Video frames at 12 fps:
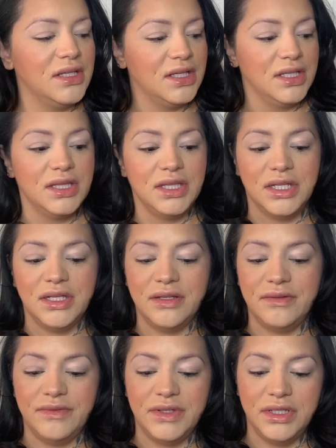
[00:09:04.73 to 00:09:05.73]

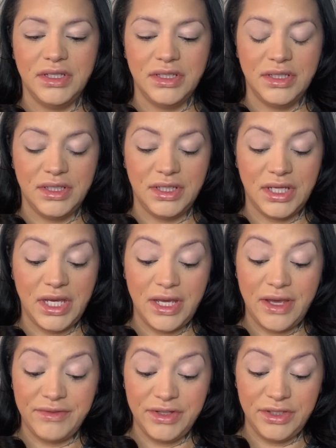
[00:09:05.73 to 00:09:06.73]
Love, I
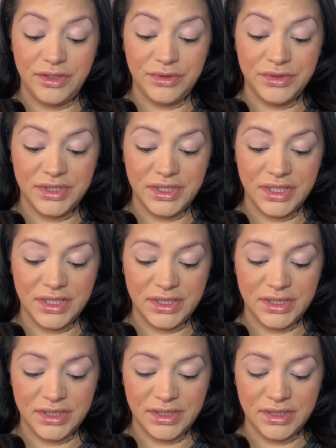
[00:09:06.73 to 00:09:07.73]
haven't used
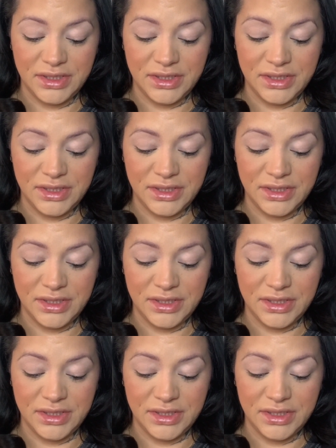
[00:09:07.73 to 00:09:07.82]
this,